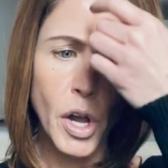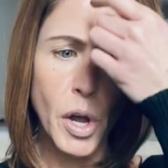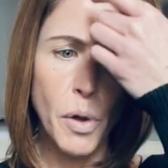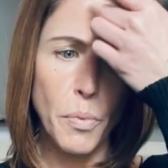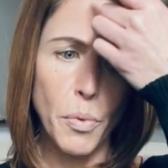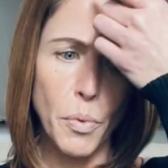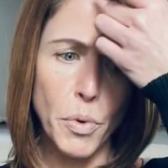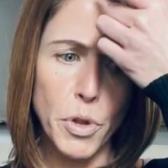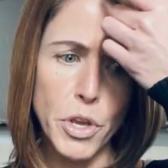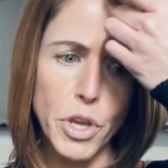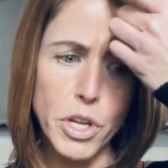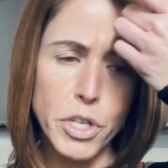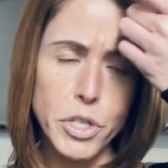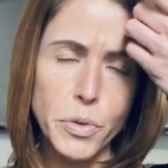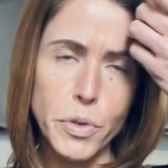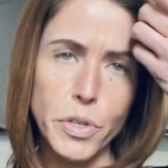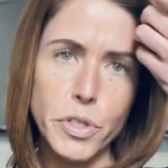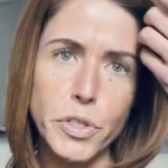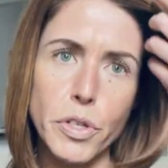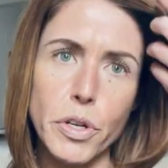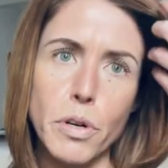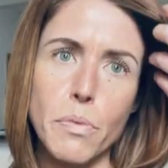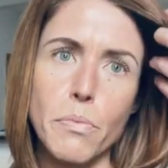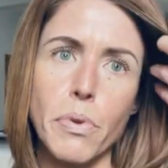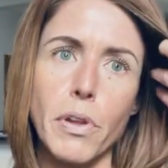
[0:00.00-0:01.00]
When you get to a
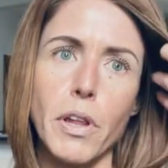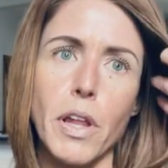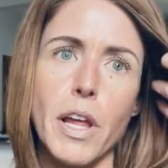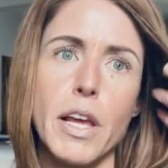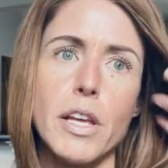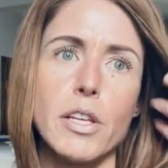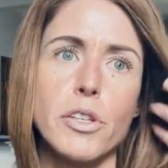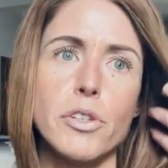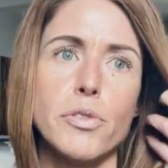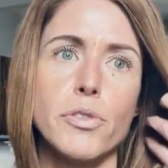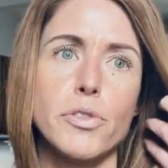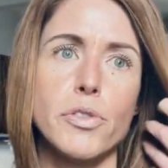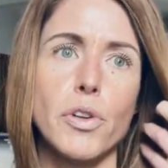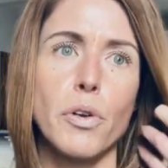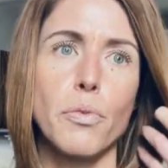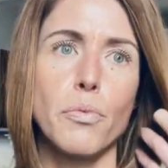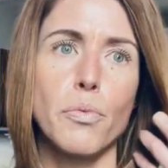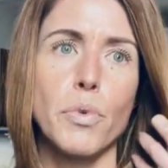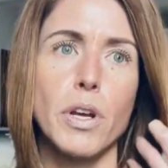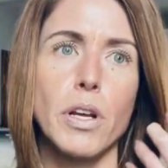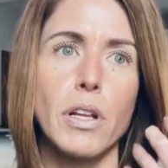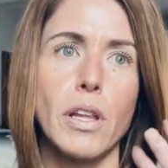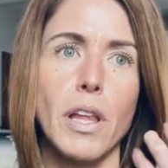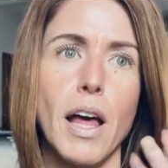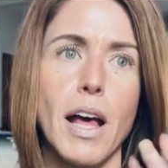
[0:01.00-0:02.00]
certain place, you start
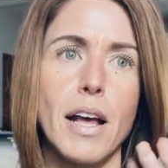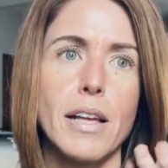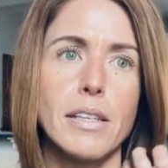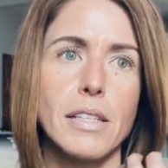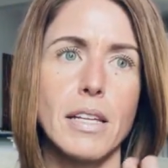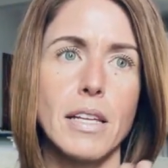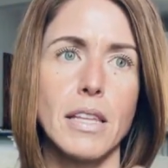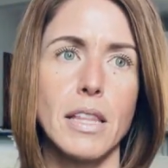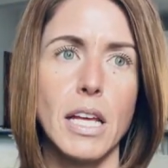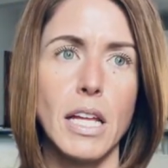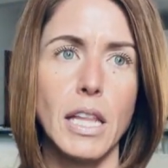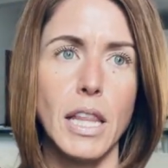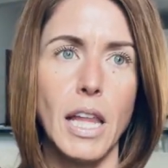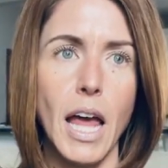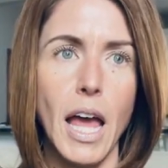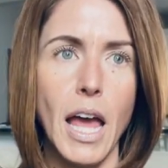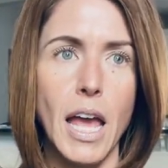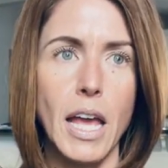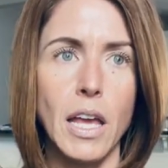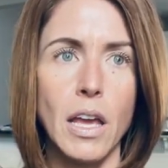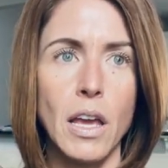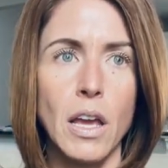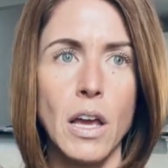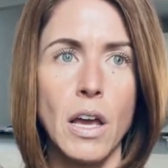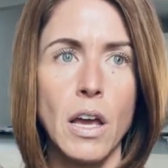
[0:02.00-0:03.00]
realizing that,
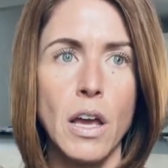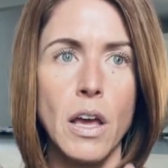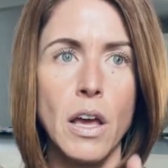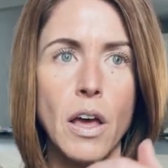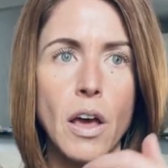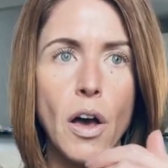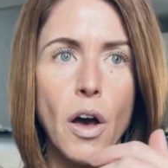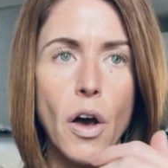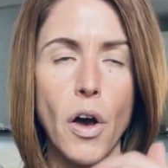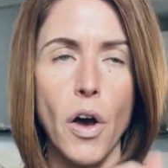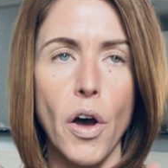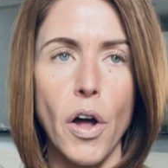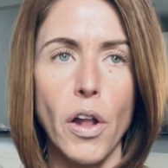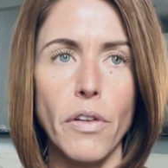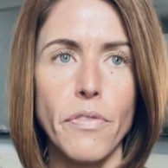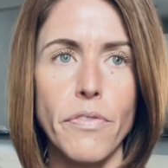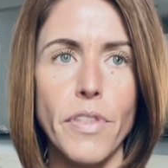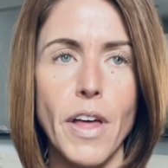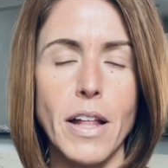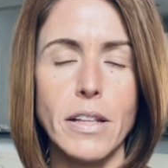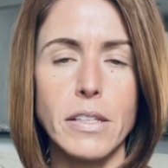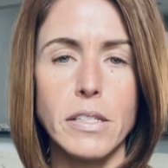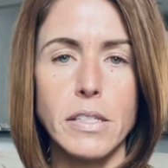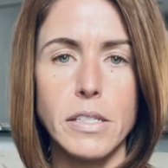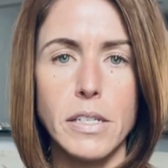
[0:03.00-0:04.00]
like, all of
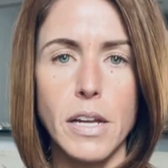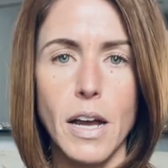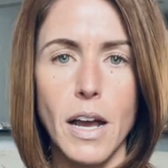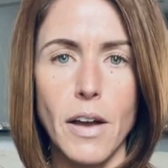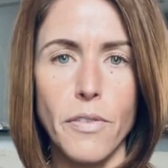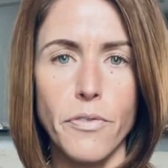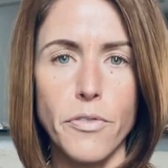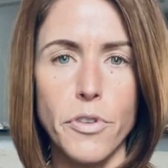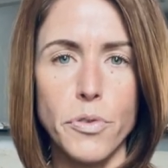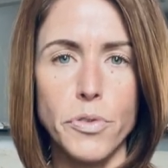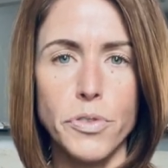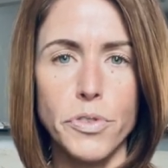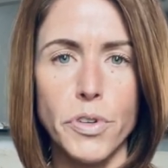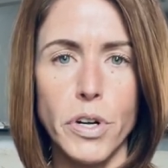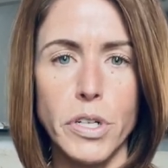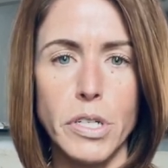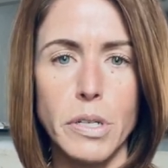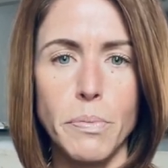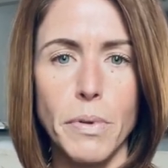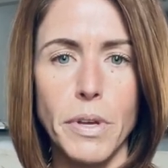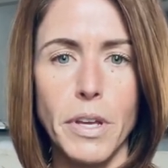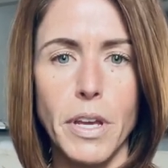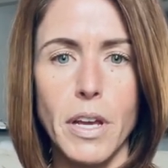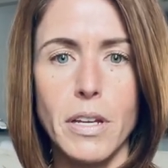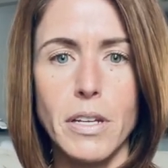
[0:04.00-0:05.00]
that stuff, you start to
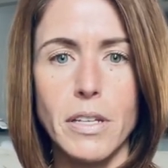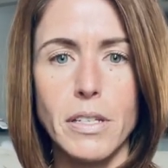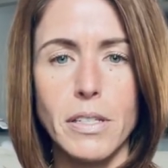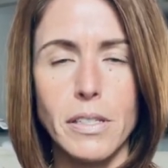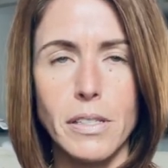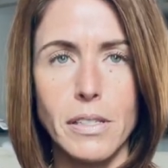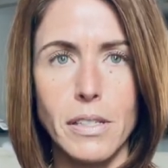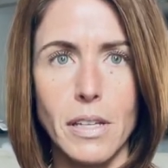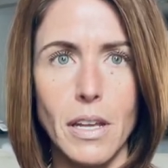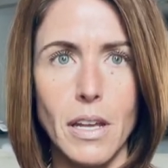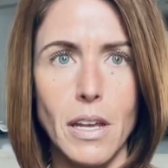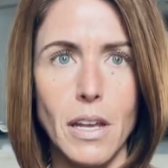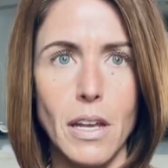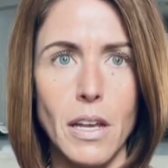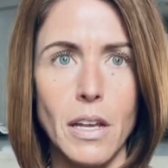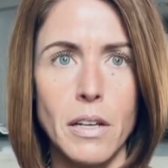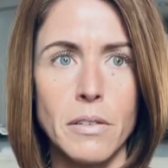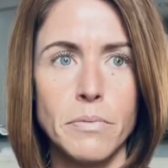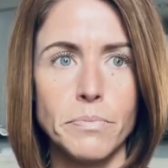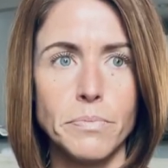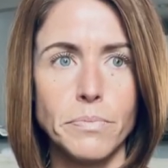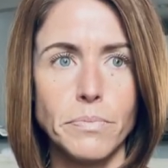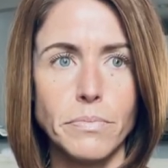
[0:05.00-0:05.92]
begin to see